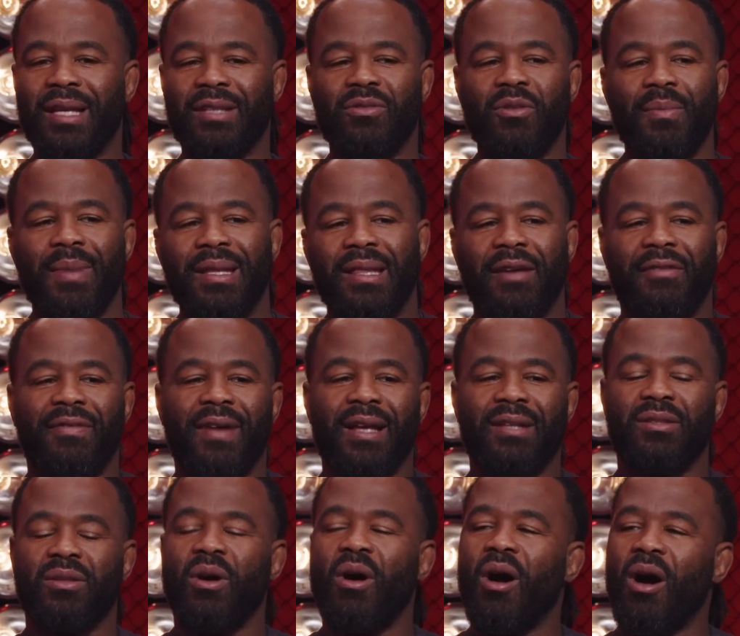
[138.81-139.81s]
that's what made that
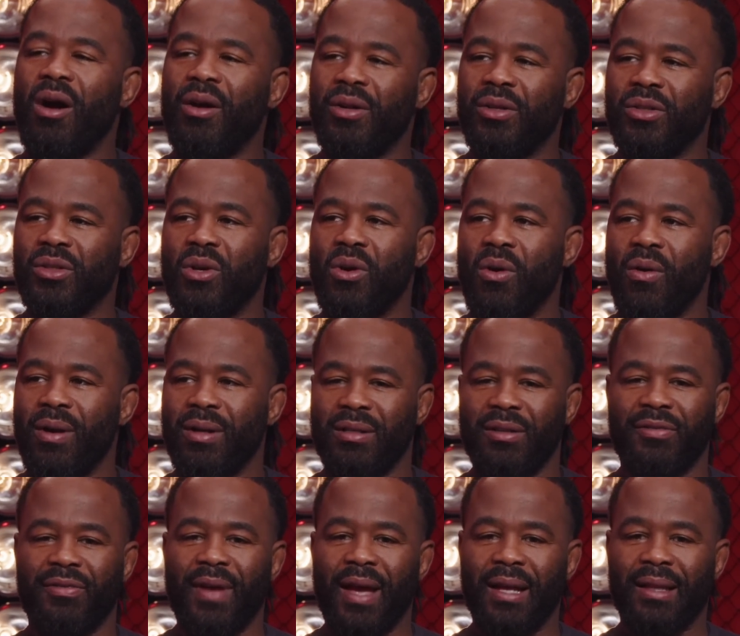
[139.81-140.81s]
fight so hard to score is
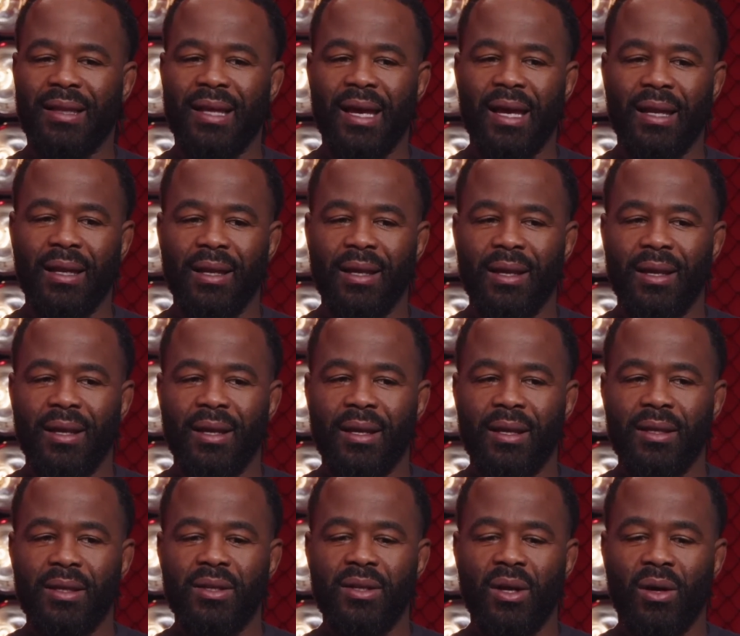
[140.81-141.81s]
the fact that,
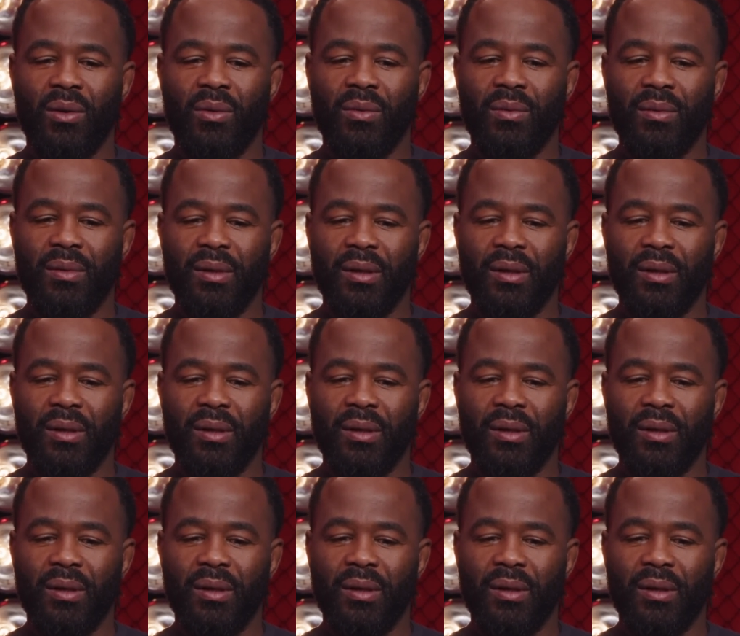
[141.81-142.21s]
you know,